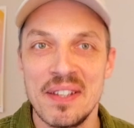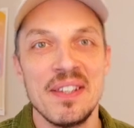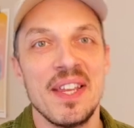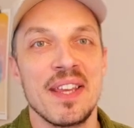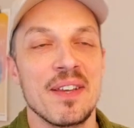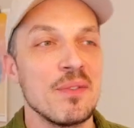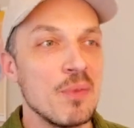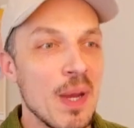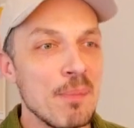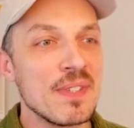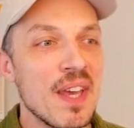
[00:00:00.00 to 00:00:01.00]
Like,
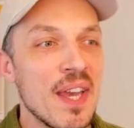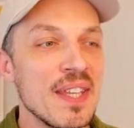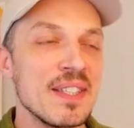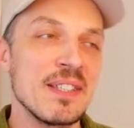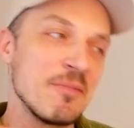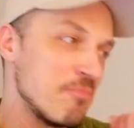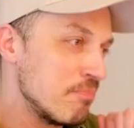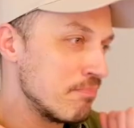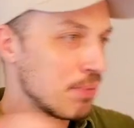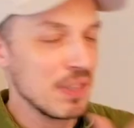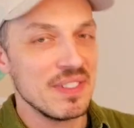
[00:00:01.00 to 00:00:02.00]
websites
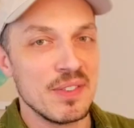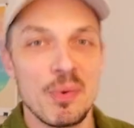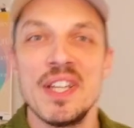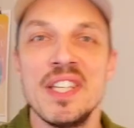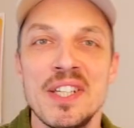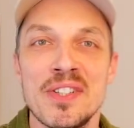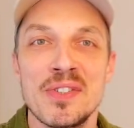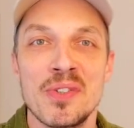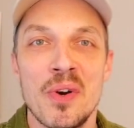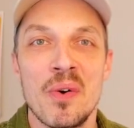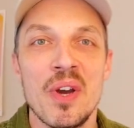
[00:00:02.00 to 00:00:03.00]
20 years
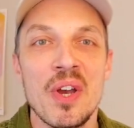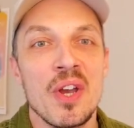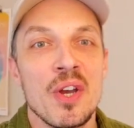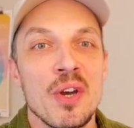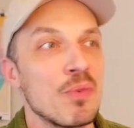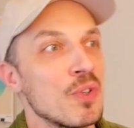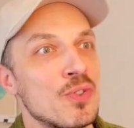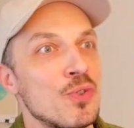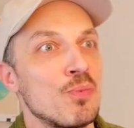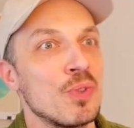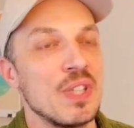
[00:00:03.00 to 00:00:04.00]
ago were
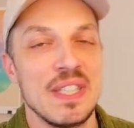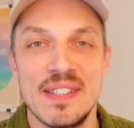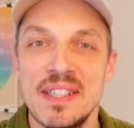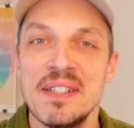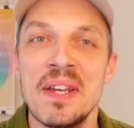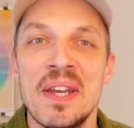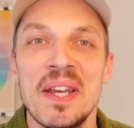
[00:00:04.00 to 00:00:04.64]
super easy.